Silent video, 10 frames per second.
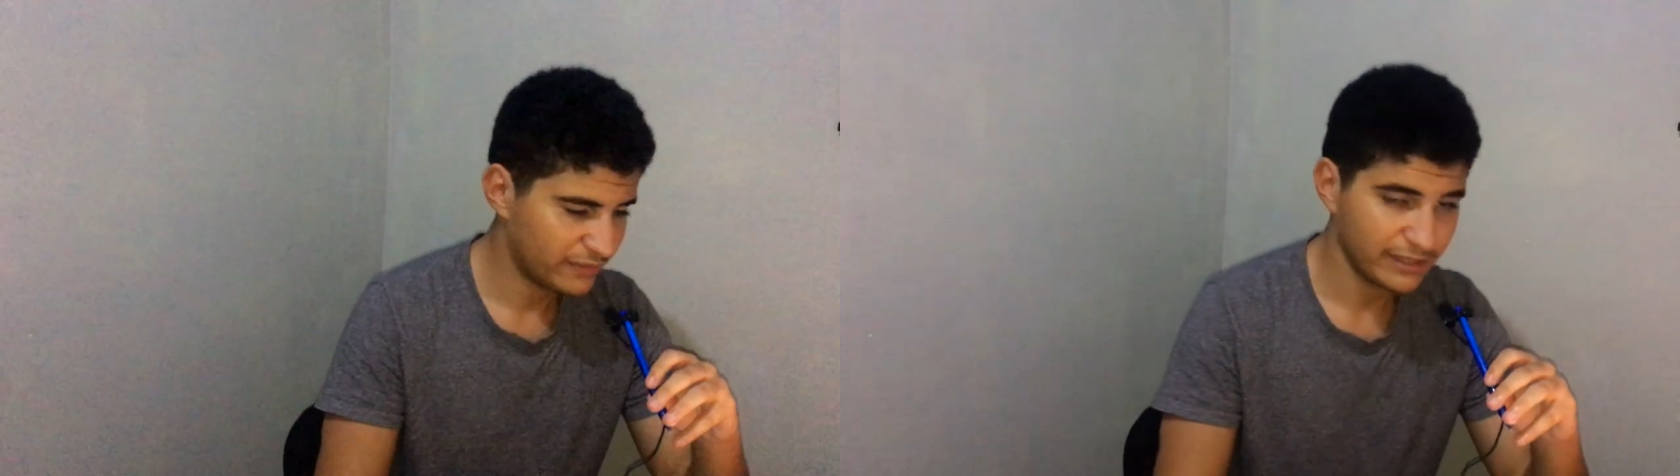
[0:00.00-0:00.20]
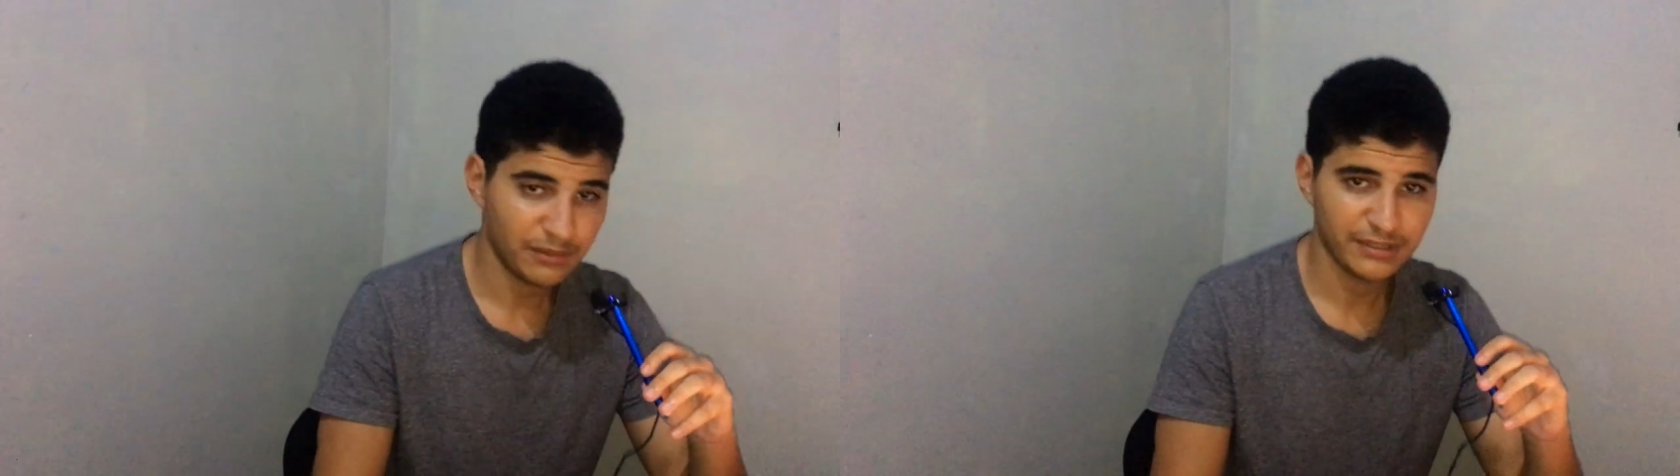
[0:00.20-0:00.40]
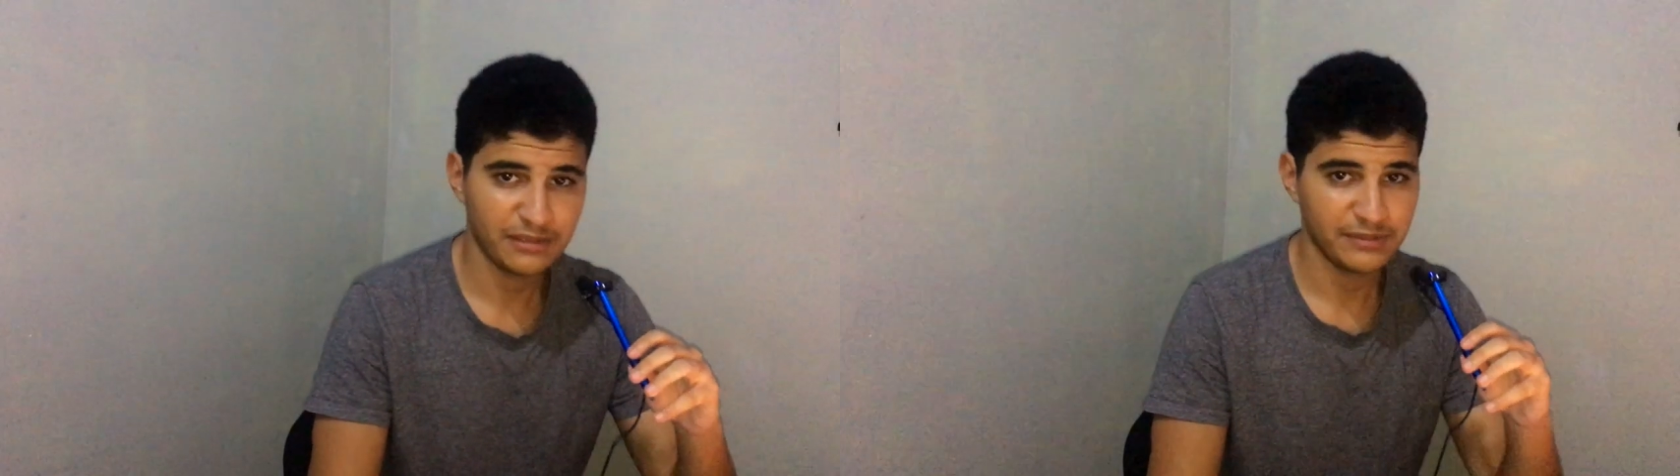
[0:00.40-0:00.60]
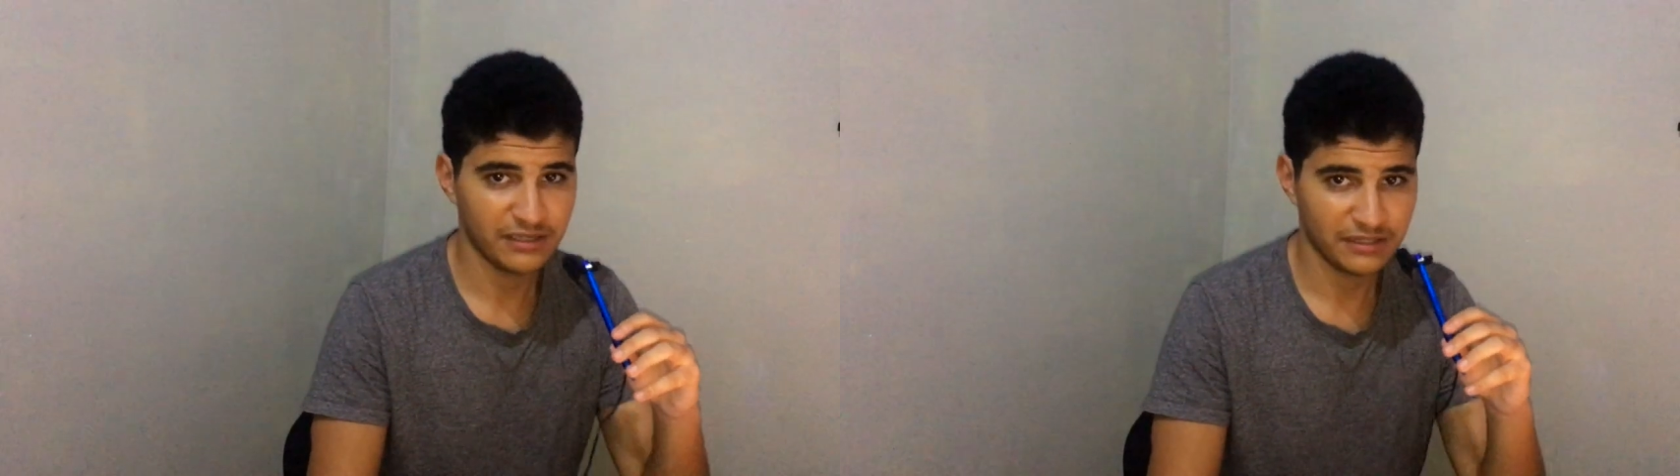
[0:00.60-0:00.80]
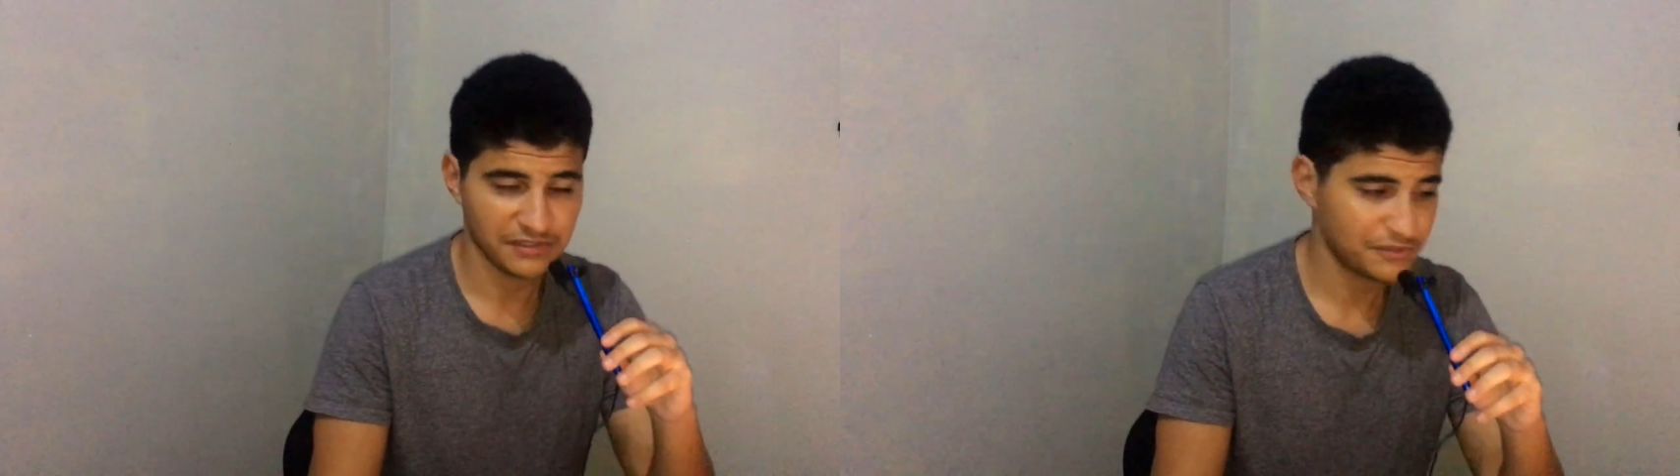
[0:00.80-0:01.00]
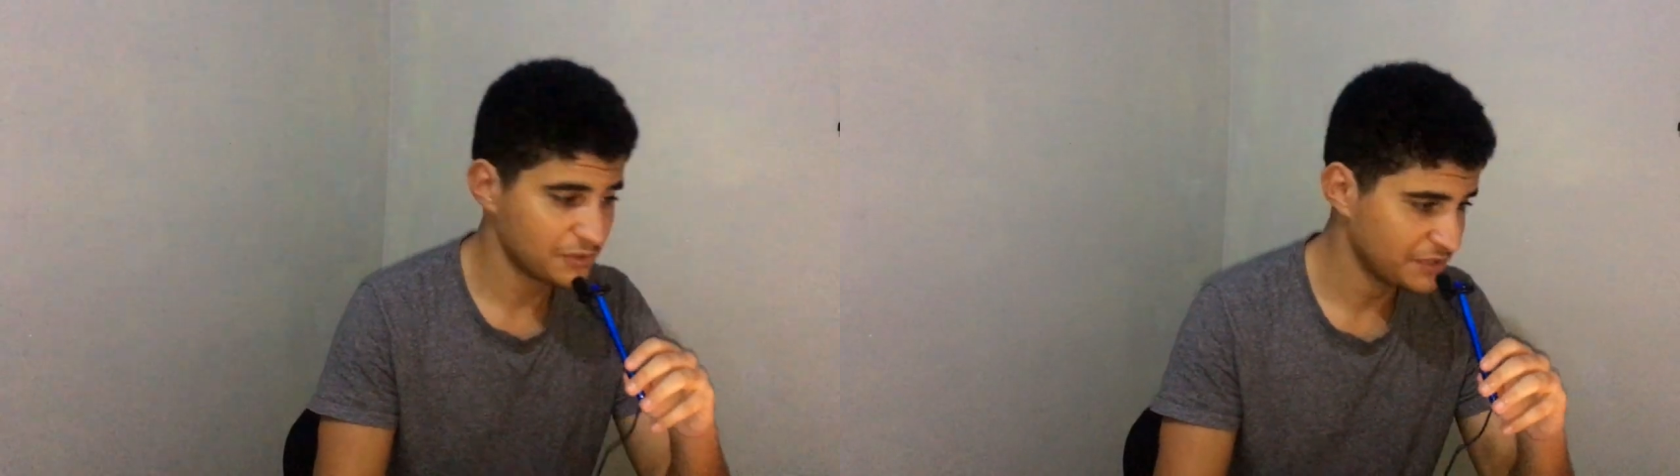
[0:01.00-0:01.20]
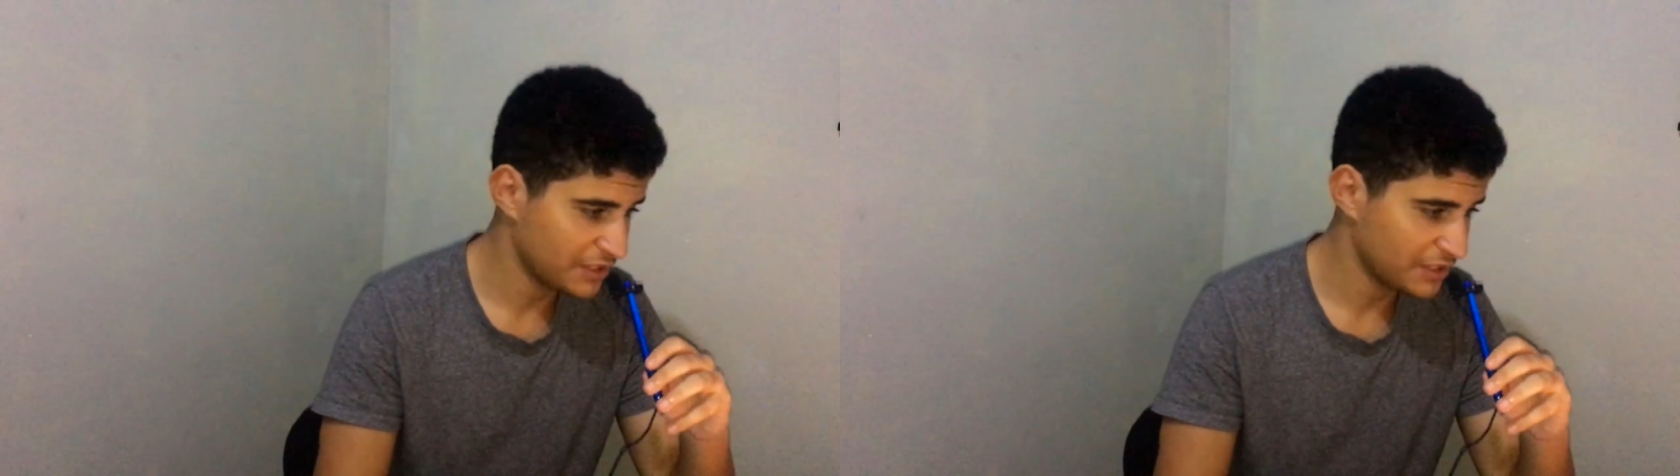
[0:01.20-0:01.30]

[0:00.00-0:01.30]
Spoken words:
Alright, I'm gonna be honest. There's